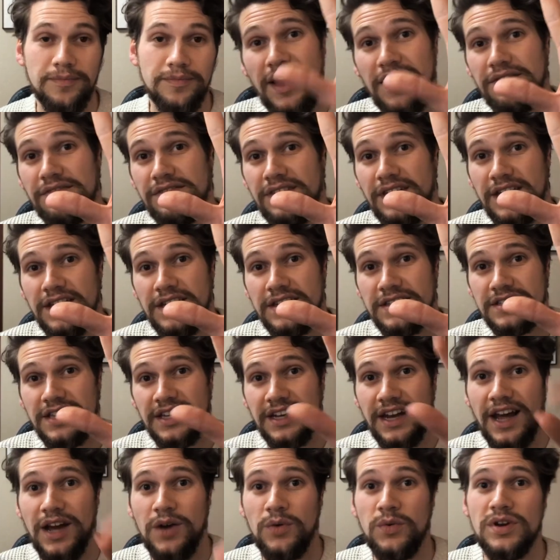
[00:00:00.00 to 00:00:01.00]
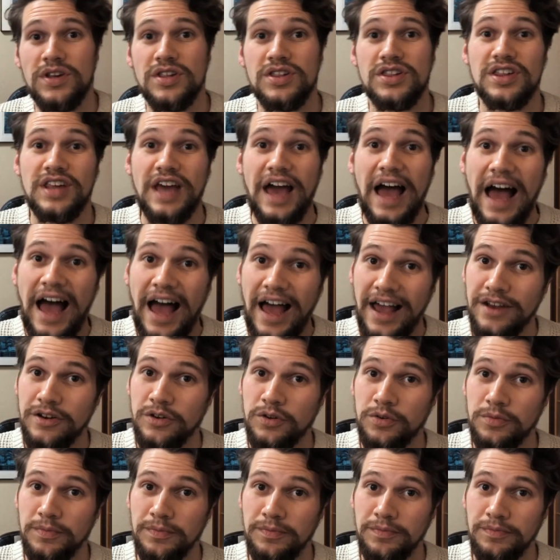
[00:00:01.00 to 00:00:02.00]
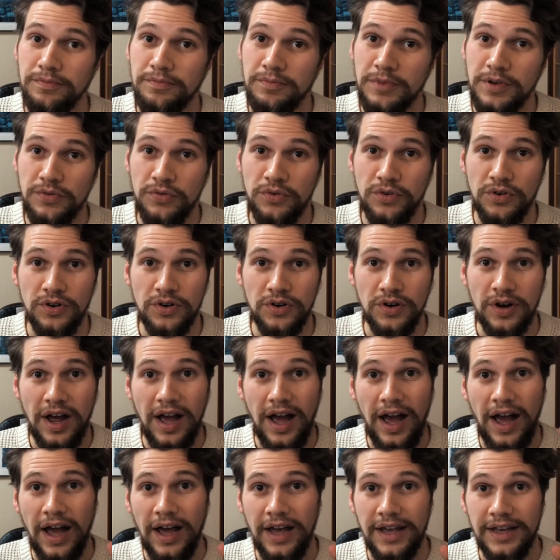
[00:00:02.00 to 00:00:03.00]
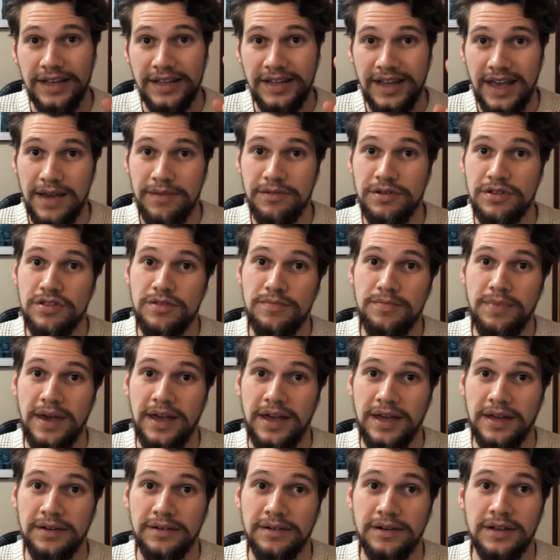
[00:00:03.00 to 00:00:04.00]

Five things that I wish I knew before I came to Japan.